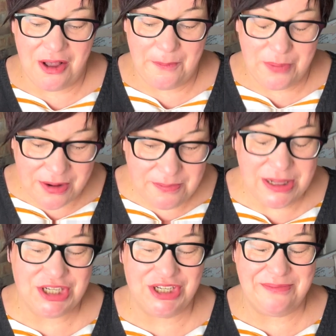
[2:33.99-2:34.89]

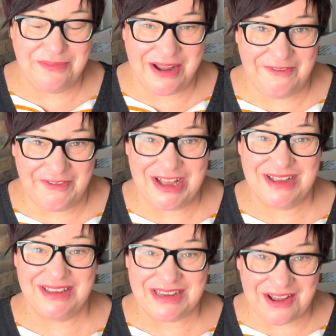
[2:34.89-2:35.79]
publishing my
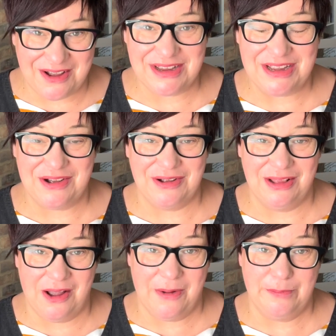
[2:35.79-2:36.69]
first article
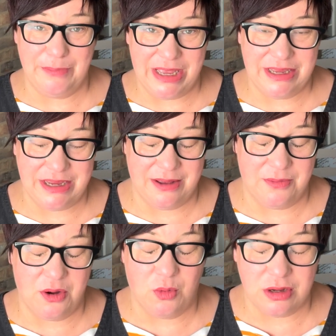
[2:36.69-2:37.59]
on
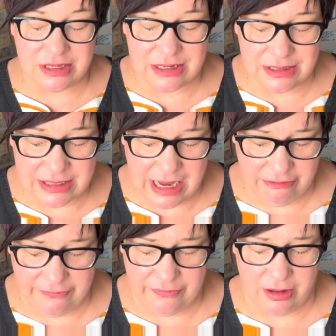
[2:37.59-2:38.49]
Medium was
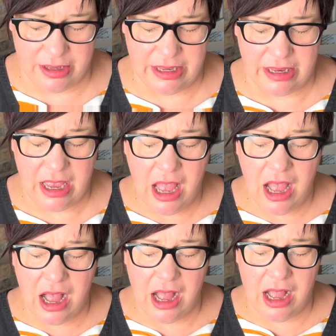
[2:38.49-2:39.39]
terrifying.
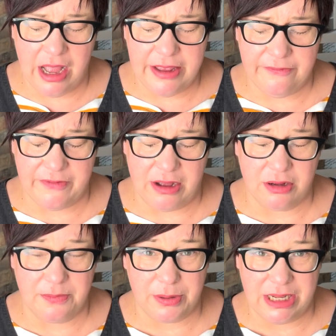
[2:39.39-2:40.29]
I felt
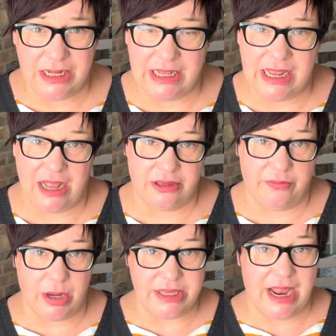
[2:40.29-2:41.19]
completely out of
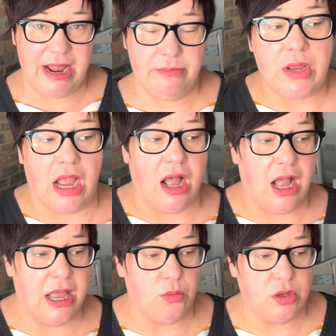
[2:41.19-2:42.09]
my depth.
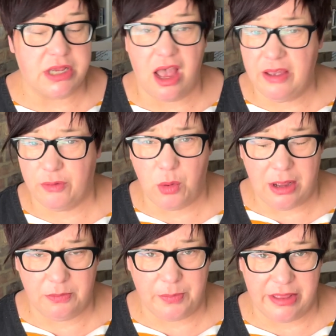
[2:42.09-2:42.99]
I was
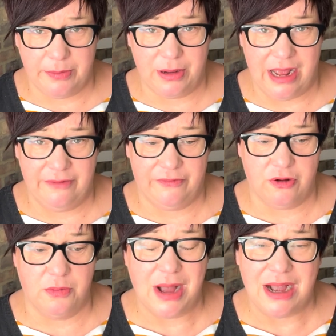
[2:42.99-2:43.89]
overwhelmed by the
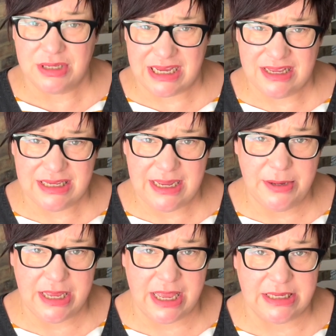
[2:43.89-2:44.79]
platform. I was
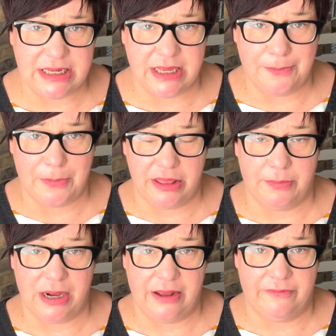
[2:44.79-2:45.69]
intimidated by the
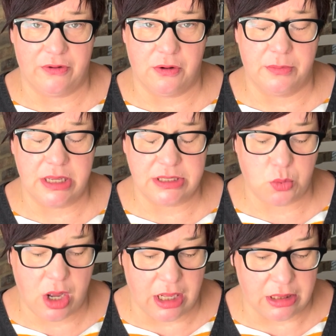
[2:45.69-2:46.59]
platform as
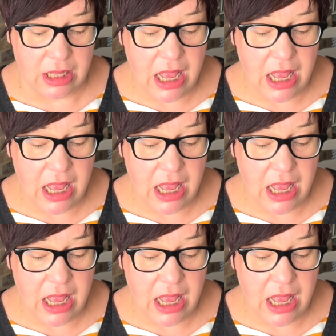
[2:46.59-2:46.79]
well.